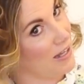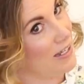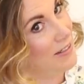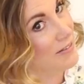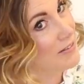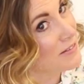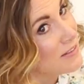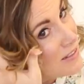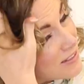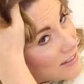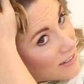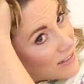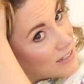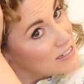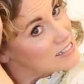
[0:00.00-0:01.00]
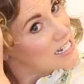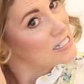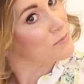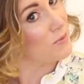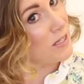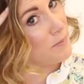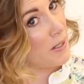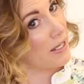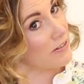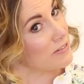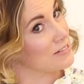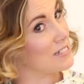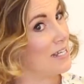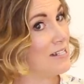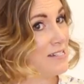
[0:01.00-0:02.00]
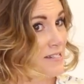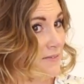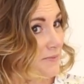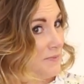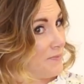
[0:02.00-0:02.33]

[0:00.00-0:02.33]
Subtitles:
it, because that's what the bottle says.